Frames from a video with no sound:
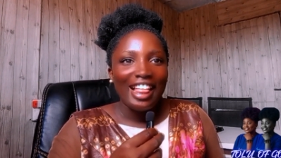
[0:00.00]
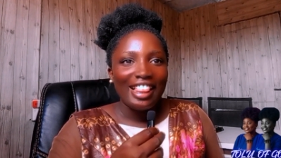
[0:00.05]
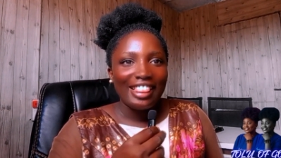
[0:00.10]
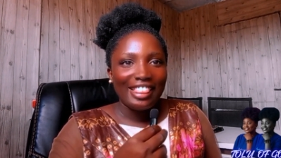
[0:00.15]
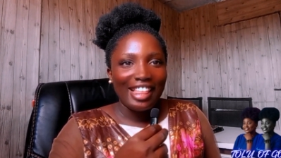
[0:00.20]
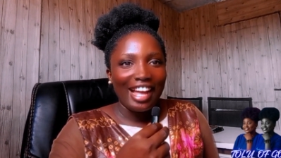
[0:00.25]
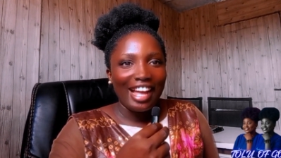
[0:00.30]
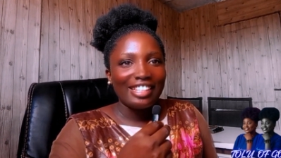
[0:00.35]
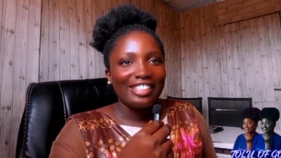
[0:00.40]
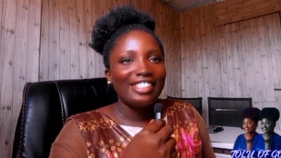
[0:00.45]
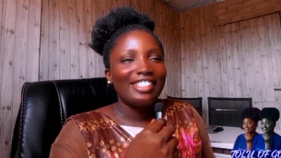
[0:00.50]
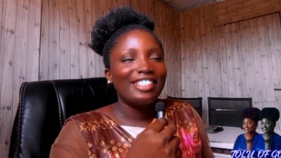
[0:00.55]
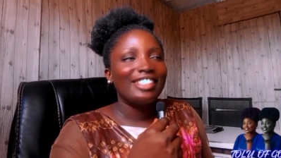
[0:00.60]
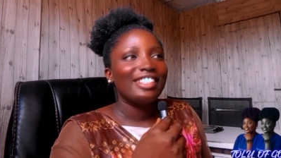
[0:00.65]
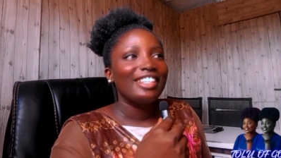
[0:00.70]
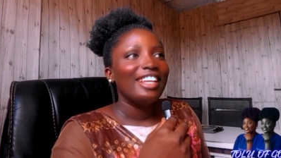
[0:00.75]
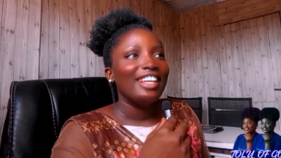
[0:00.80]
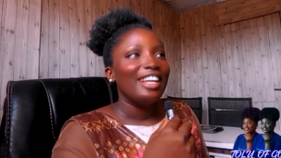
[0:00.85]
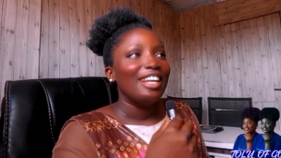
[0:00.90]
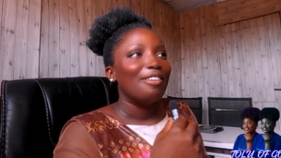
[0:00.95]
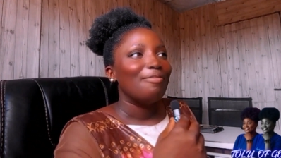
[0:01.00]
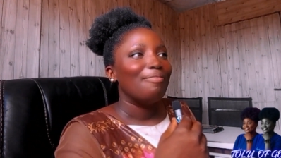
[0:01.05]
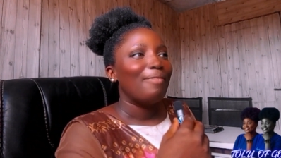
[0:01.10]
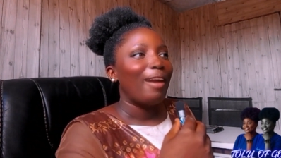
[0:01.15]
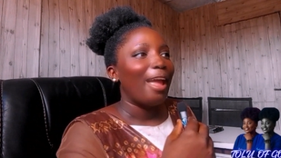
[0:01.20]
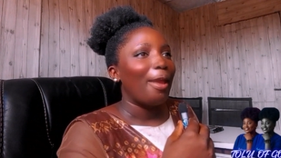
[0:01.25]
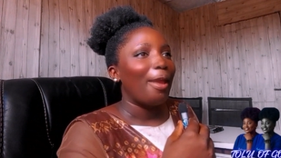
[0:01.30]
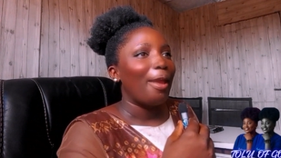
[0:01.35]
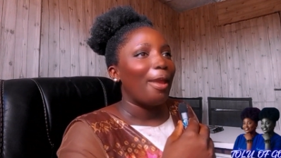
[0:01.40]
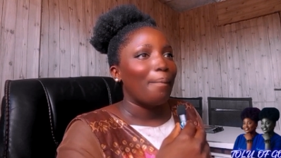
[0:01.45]
that
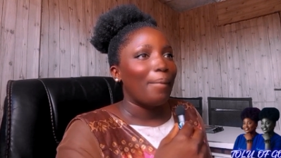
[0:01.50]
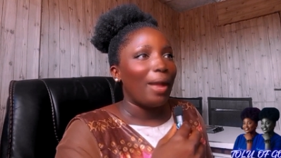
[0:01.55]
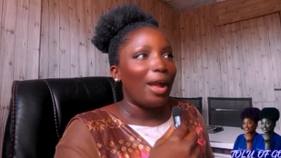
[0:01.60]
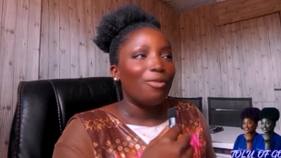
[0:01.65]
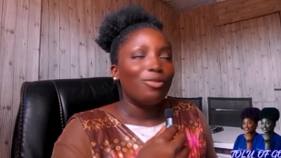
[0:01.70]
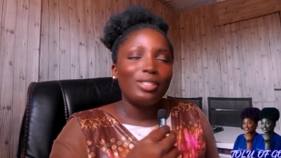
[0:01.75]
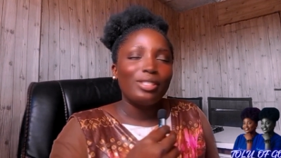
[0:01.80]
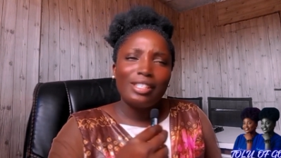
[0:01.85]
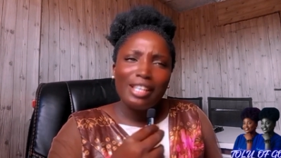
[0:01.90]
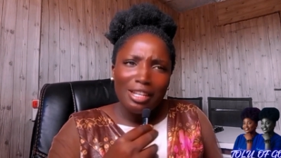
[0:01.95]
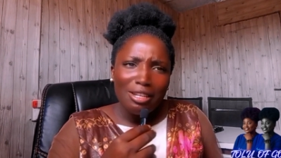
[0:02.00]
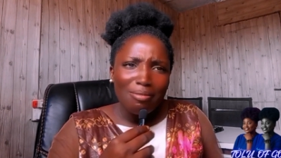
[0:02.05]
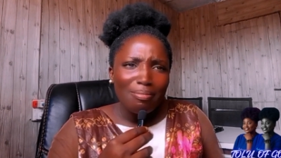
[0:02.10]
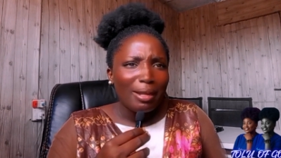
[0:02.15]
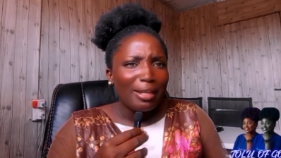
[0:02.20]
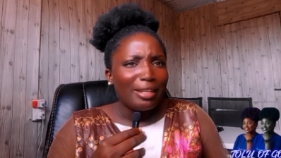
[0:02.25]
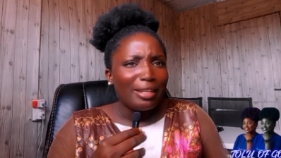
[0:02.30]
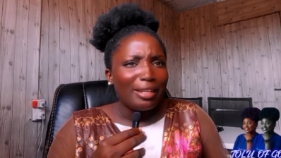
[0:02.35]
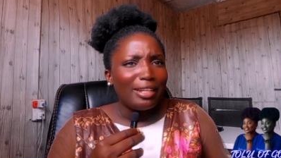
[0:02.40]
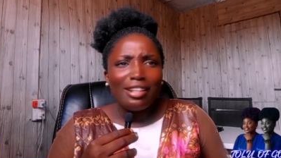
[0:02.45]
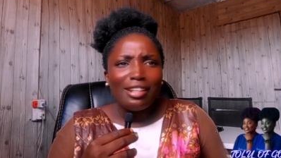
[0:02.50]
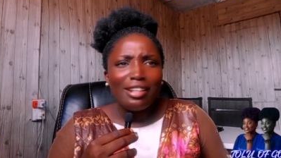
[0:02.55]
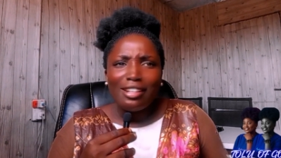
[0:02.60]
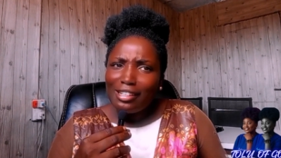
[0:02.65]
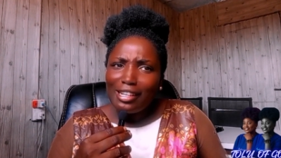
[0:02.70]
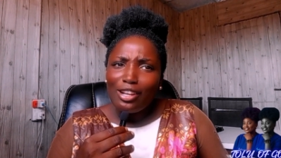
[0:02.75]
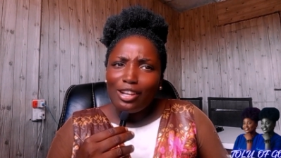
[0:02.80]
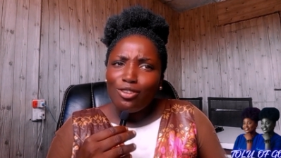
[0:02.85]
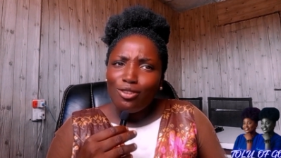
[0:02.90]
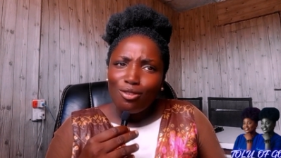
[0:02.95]
my i was telling my dad
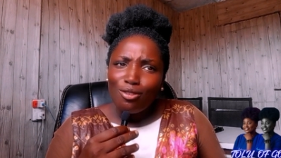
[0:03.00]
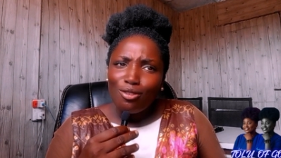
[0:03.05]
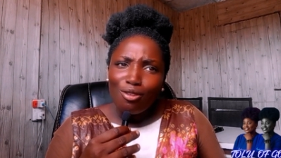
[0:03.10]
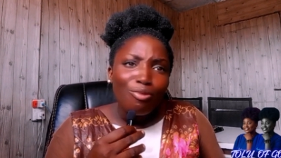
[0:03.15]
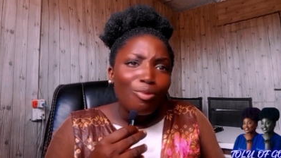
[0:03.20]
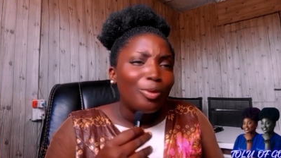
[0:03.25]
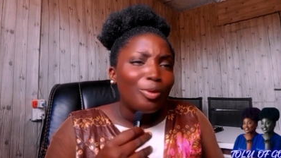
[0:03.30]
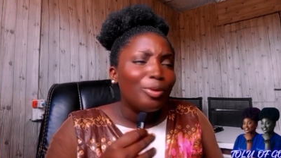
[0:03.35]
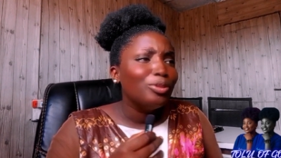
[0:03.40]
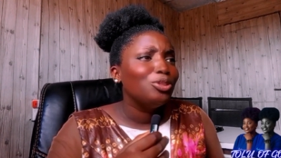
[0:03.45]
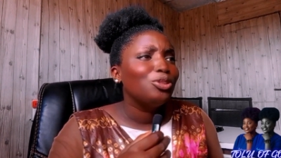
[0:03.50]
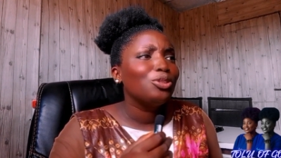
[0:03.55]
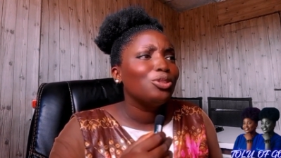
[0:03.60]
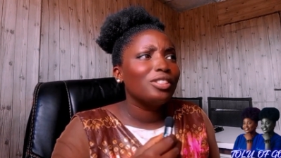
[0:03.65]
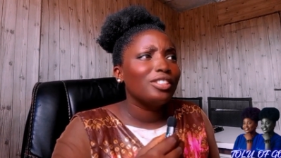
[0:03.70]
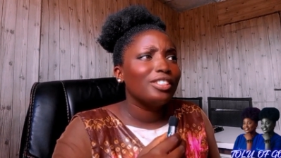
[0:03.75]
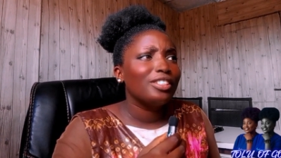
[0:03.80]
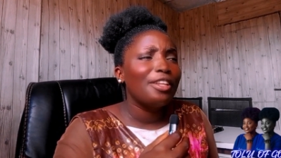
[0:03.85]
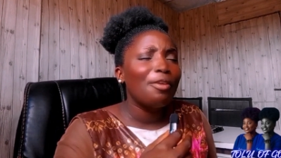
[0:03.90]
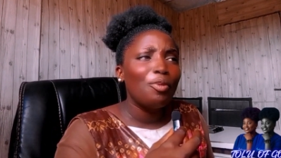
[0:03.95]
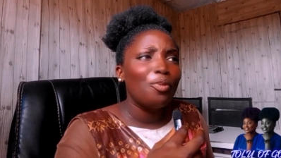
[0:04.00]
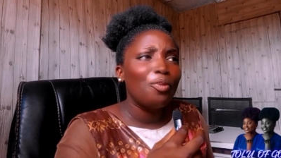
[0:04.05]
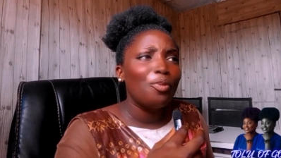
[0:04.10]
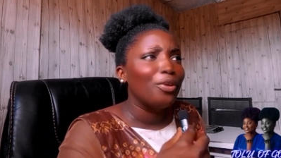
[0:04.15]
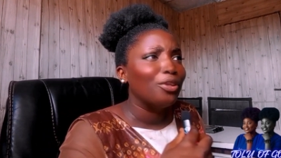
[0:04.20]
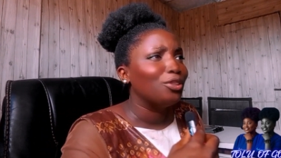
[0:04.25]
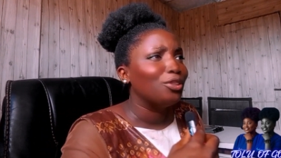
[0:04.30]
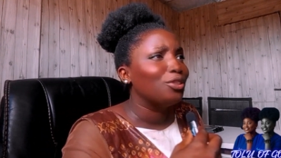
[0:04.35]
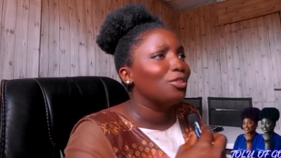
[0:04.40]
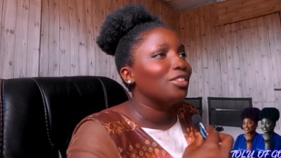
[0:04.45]
that i love wearing trousers let me
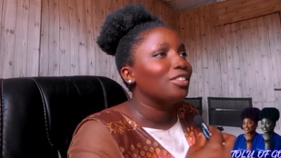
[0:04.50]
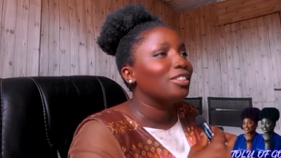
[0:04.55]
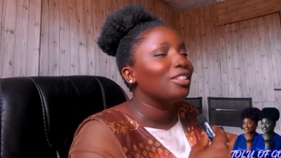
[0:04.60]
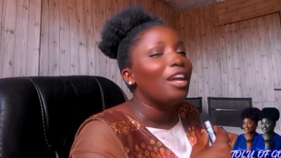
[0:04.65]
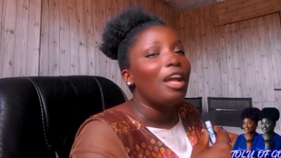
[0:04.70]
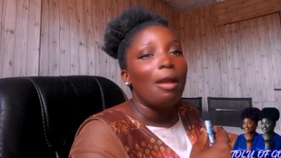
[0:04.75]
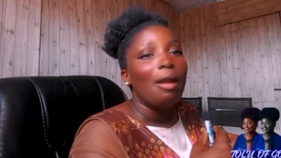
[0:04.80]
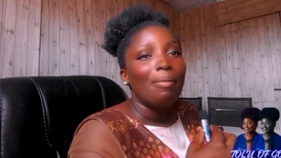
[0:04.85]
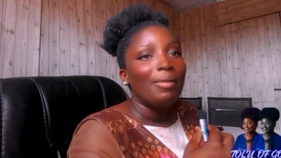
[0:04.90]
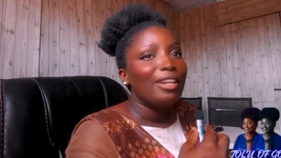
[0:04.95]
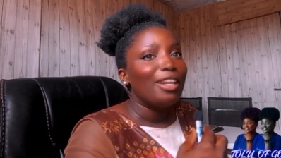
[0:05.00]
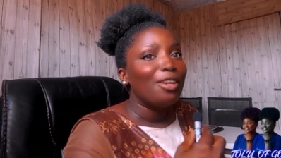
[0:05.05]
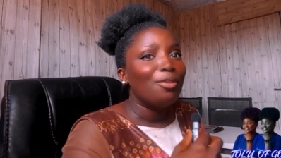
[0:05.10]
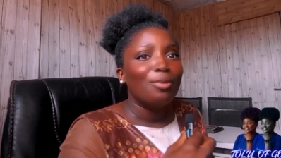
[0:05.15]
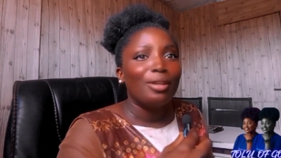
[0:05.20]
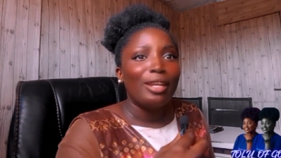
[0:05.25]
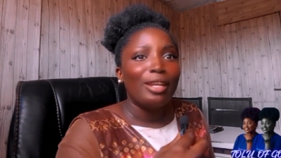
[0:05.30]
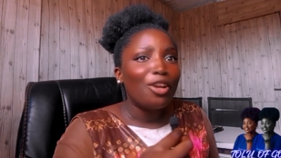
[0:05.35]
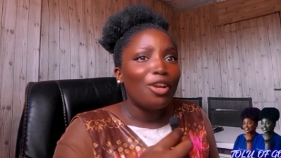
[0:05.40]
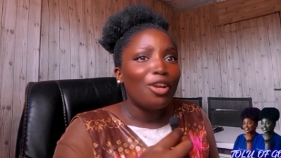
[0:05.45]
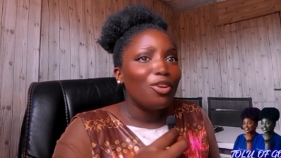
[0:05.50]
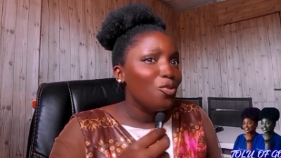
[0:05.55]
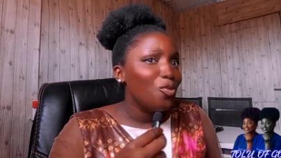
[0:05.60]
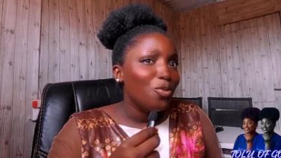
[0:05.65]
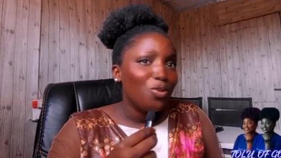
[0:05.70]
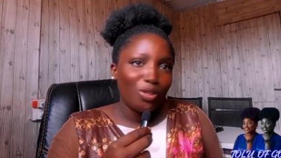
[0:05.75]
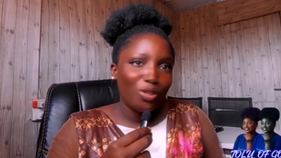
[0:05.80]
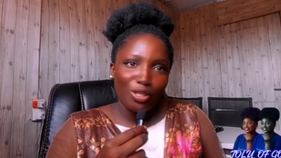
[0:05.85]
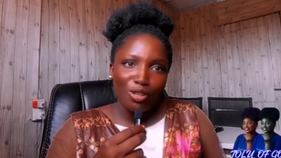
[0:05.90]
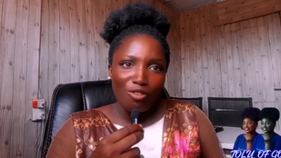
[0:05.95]
wear trousers my dad was like
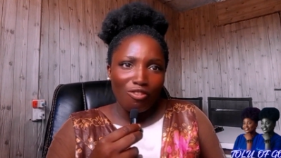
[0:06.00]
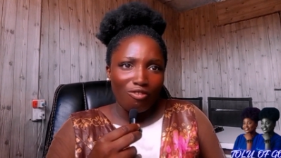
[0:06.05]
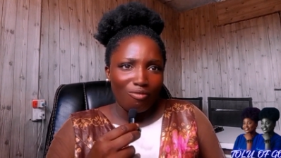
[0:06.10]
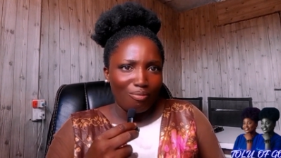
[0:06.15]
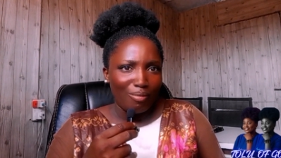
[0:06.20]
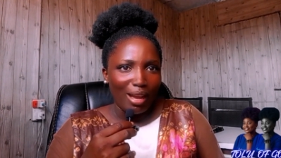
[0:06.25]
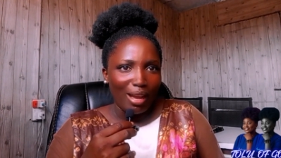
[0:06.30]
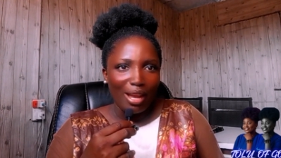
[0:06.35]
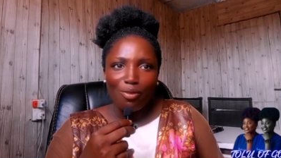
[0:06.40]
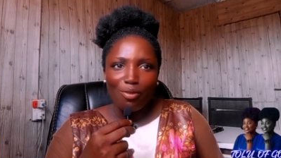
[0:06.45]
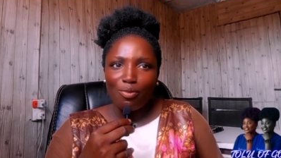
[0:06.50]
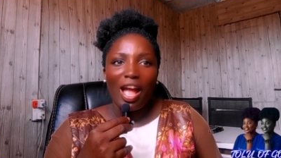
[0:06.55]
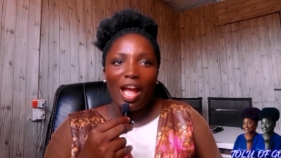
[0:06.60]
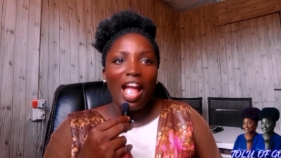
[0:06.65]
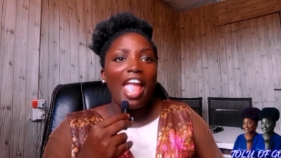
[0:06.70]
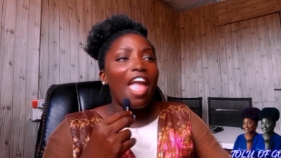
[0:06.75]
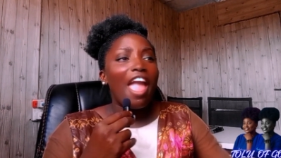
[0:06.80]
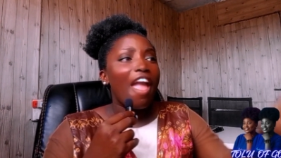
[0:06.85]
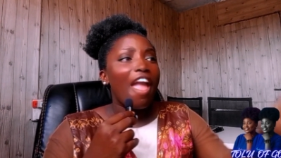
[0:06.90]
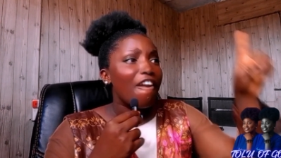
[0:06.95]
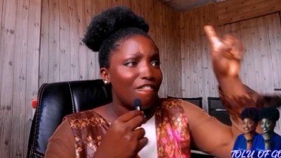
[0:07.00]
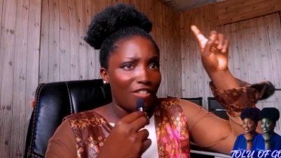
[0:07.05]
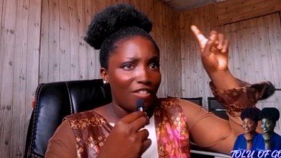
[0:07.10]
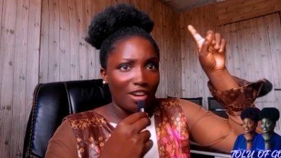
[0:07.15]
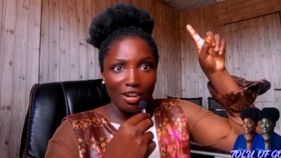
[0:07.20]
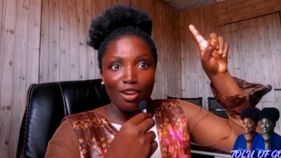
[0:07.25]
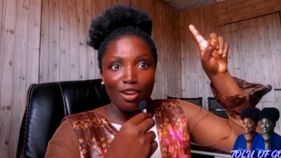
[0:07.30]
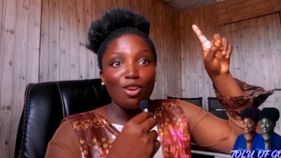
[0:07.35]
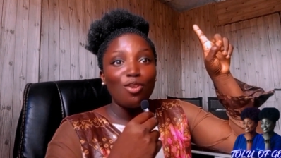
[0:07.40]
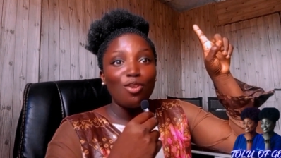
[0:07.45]
no daughter of mine will
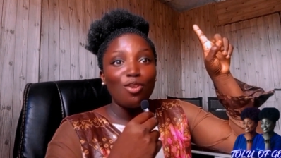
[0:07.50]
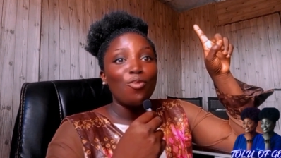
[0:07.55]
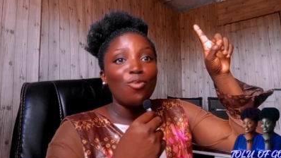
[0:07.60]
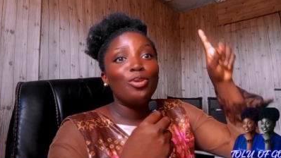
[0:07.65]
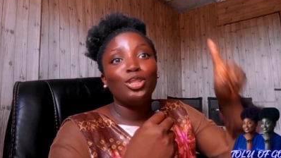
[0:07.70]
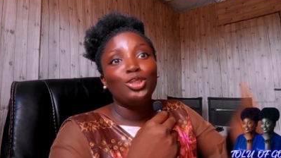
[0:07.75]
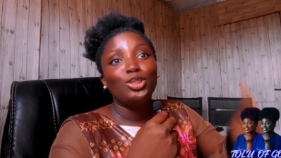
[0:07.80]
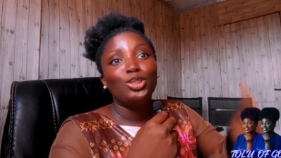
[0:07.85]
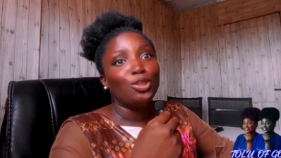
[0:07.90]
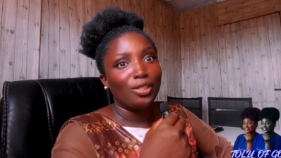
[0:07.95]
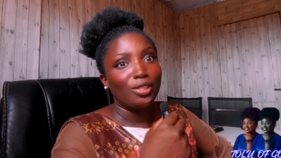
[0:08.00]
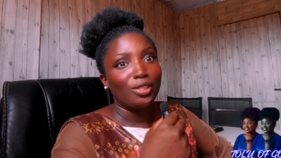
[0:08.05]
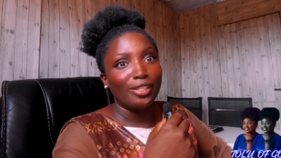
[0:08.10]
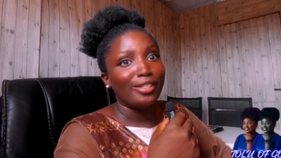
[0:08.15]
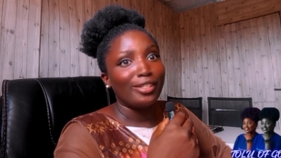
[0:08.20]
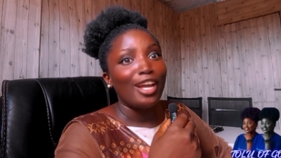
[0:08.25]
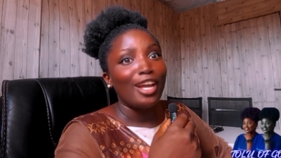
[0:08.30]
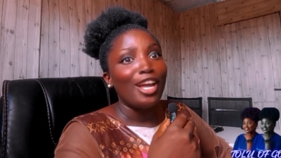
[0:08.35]
ever wear trousers